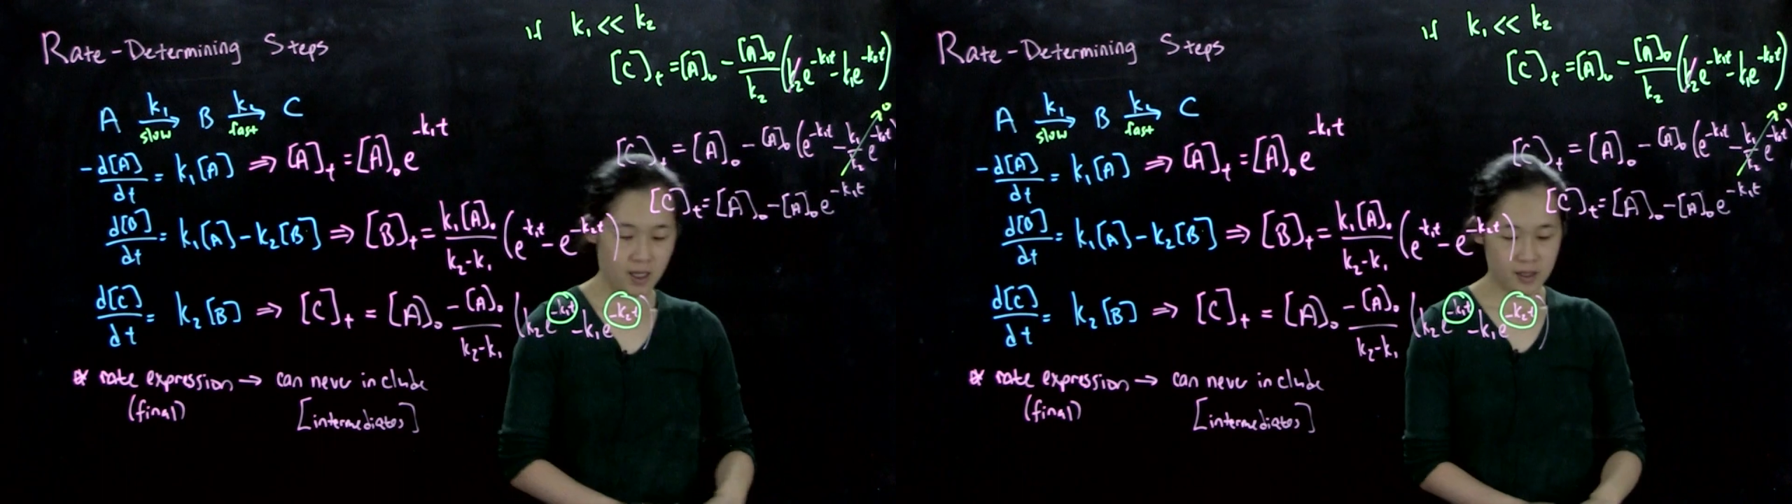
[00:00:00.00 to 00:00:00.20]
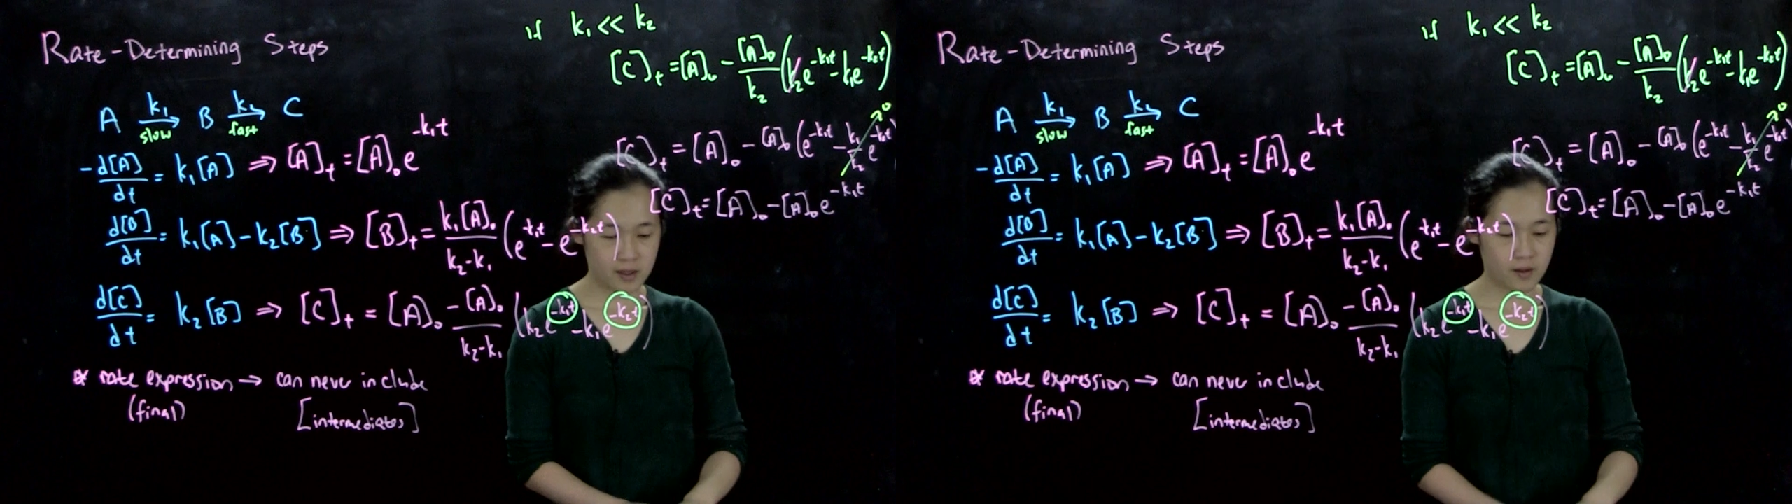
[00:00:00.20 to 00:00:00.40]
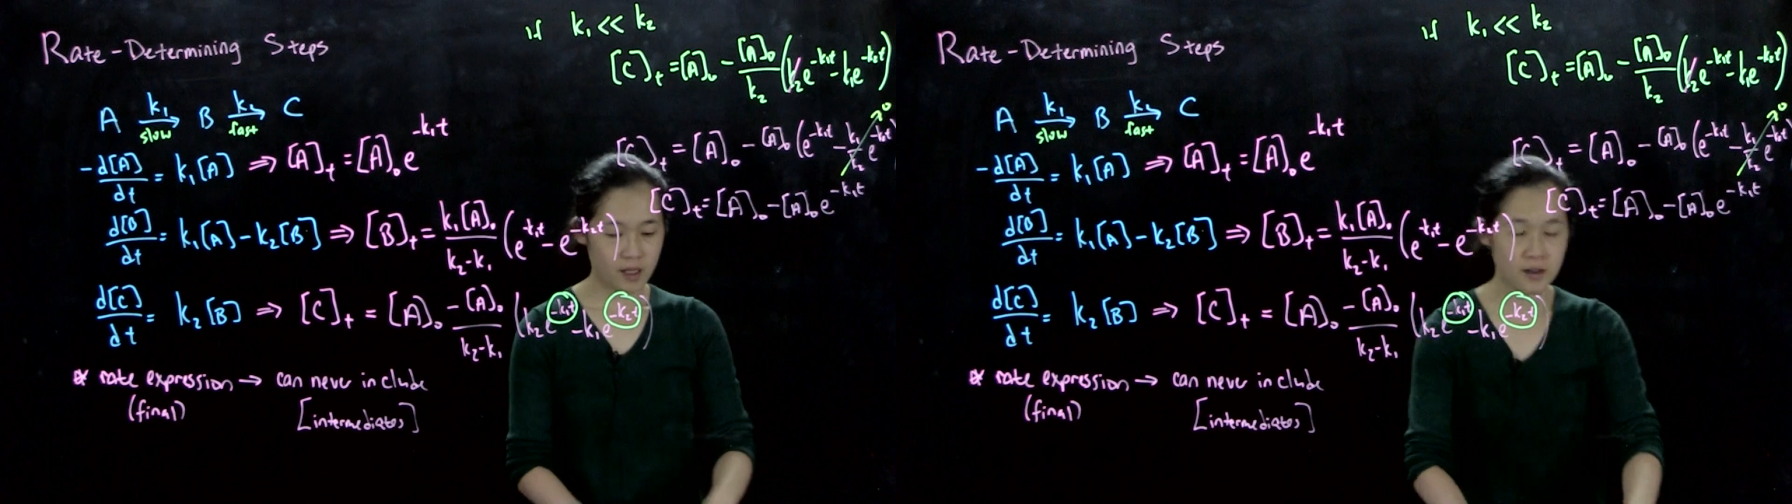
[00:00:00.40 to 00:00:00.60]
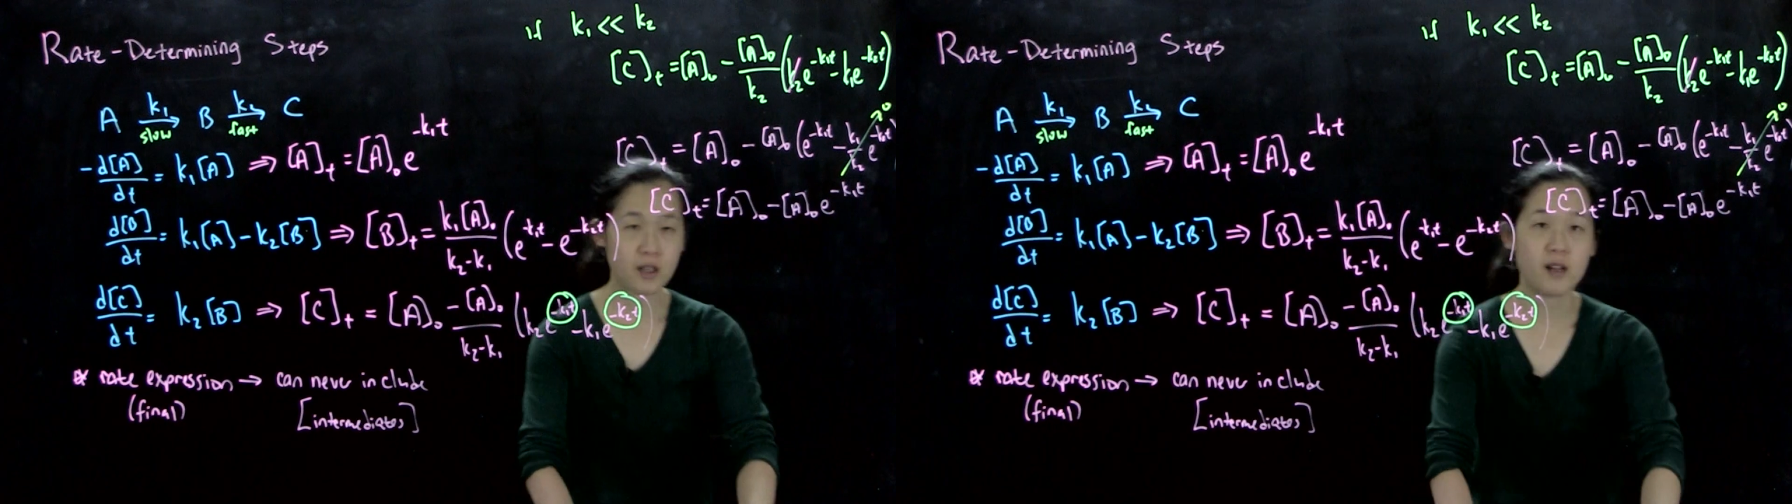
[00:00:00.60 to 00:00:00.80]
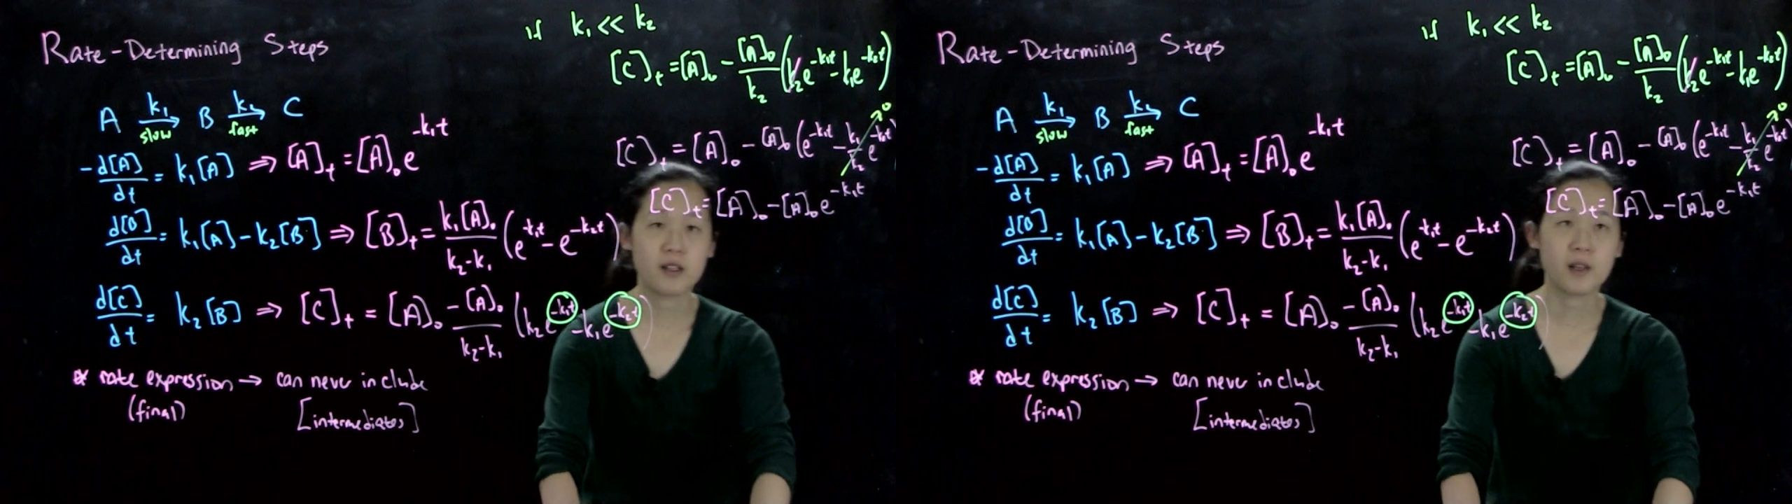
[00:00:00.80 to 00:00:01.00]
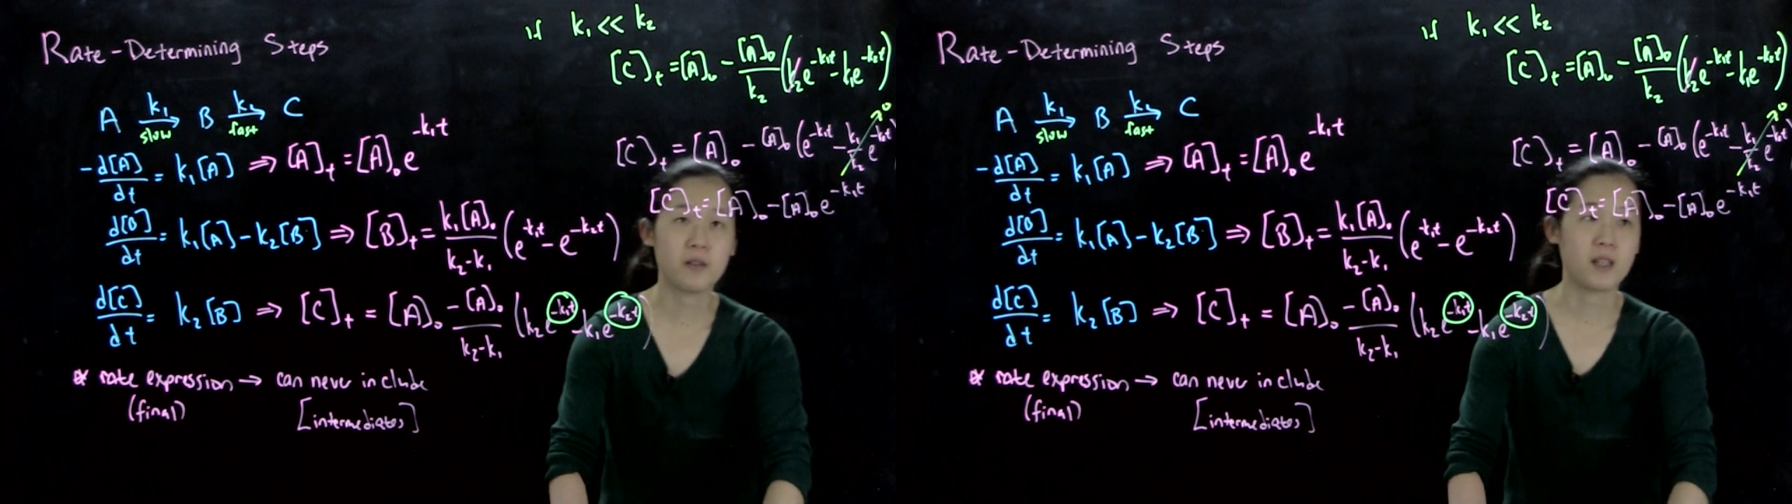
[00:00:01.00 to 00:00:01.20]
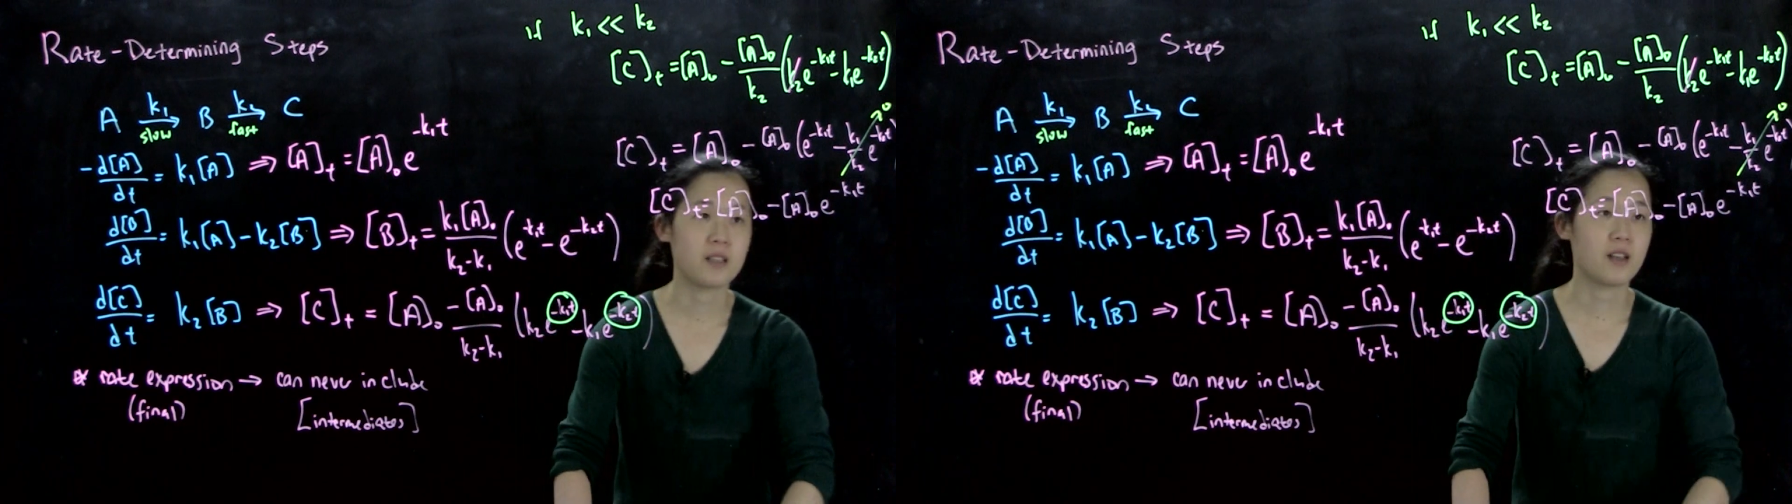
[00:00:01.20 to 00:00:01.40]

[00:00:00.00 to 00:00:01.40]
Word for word: So here's our integrated rate